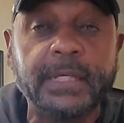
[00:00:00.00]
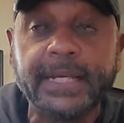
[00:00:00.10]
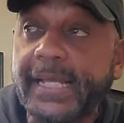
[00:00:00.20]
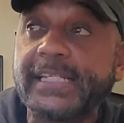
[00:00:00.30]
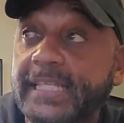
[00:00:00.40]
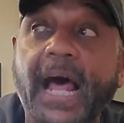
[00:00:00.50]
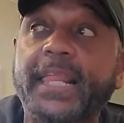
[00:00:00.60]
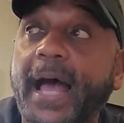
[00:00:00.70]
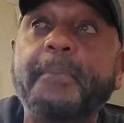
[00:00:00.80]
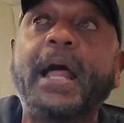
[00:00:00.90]
He's telling
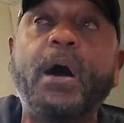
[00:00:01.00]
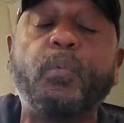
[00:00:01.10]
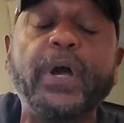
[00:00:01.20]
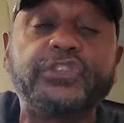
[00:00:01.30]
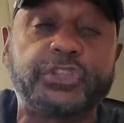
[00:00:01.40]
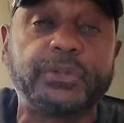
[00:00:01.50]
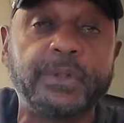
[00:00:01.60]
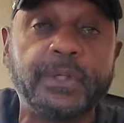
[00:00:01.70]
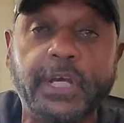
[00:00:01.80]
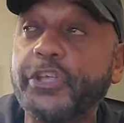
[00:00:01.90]
you, I'm not with you,
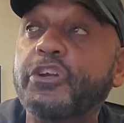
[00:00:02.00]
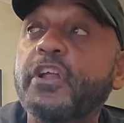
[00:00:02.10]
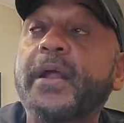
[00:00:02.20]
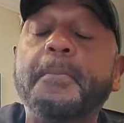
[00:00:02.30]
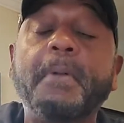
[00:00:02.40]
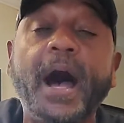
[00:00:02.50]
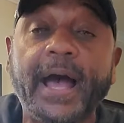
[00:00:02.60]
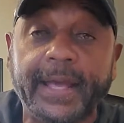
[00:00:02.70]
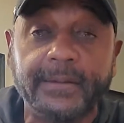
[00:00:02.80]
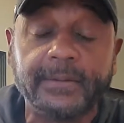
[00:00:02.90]
and you're none of mine.